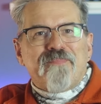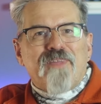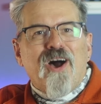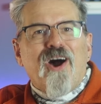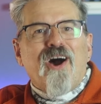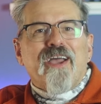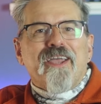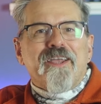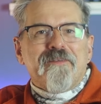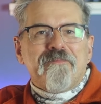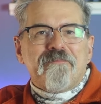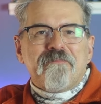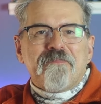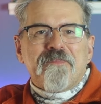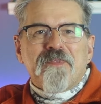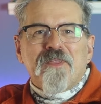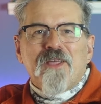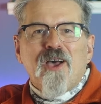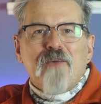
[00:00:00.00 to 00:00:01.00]
Hi,
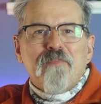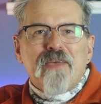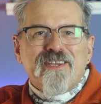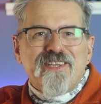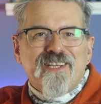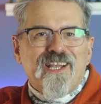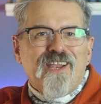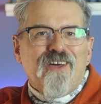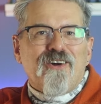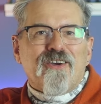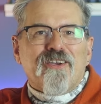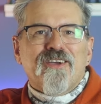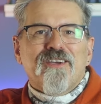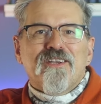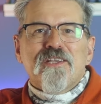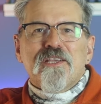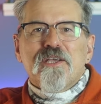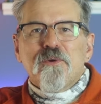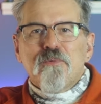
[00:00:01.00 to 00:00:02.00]
I'm Andy Clark.
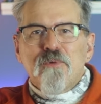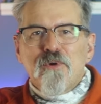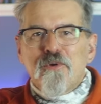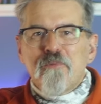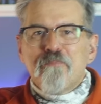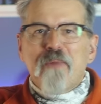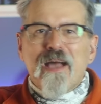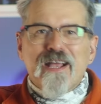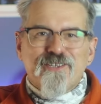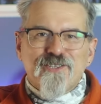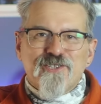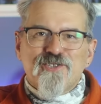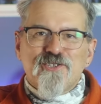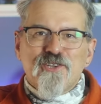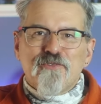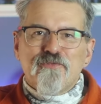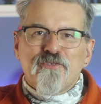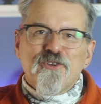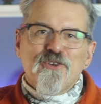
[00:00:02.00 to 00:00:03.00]
Welcome back to
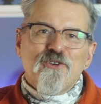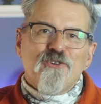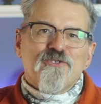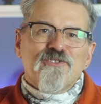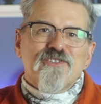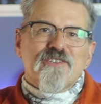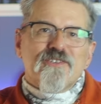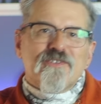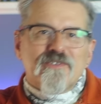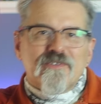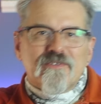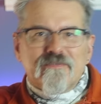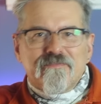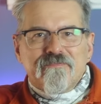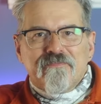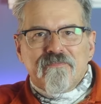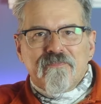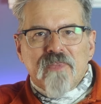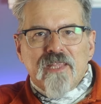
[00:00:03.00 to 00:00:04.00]
Stuff and Nonsense.
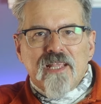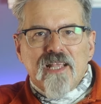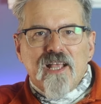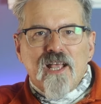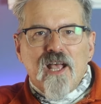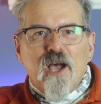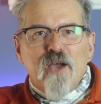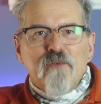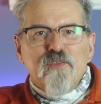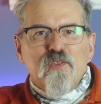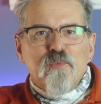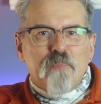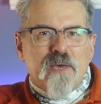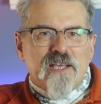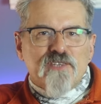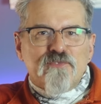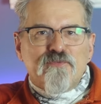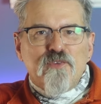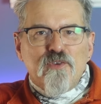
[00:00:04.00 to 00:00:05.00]
Over the
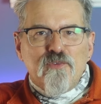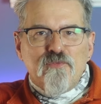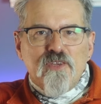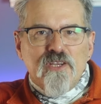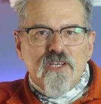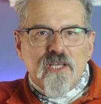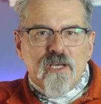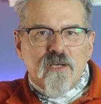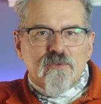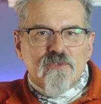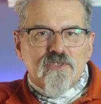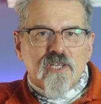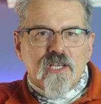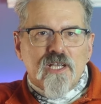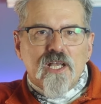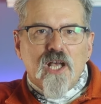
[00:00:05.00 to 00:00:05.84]
past few videos,